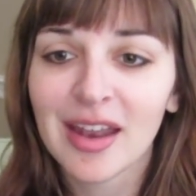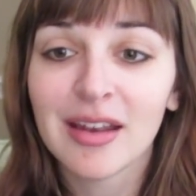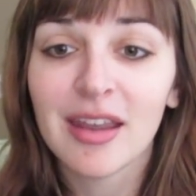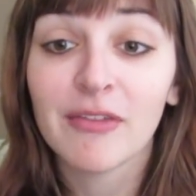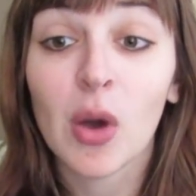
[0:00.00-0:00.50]

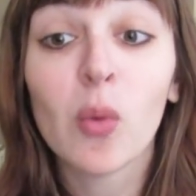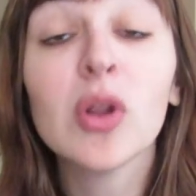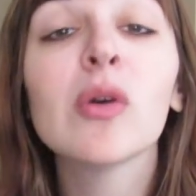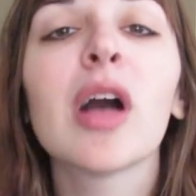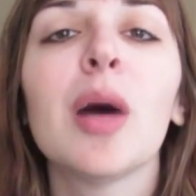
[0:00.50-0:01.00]
And if I
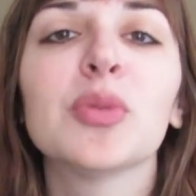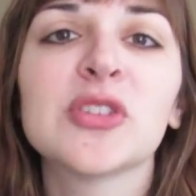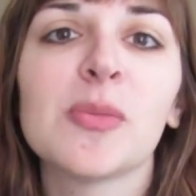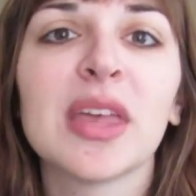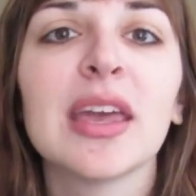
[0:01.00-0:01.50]
want to
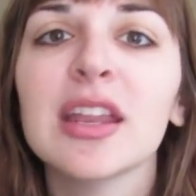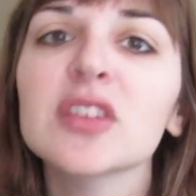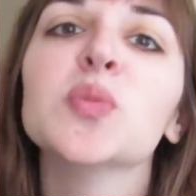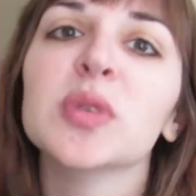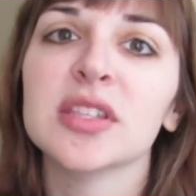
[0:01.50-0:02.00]
accomplish something in
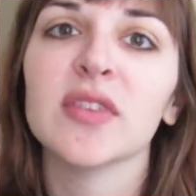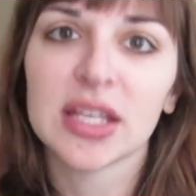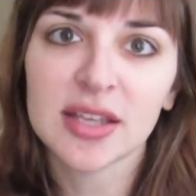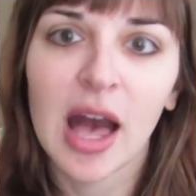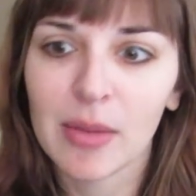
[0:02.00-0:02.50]
a
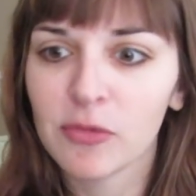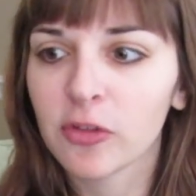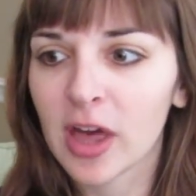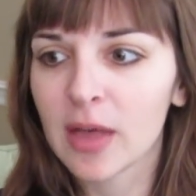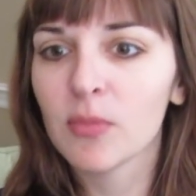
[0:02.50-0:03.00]
specific time
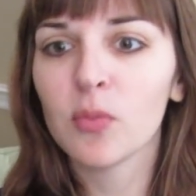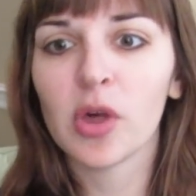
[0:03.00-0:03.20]
frame,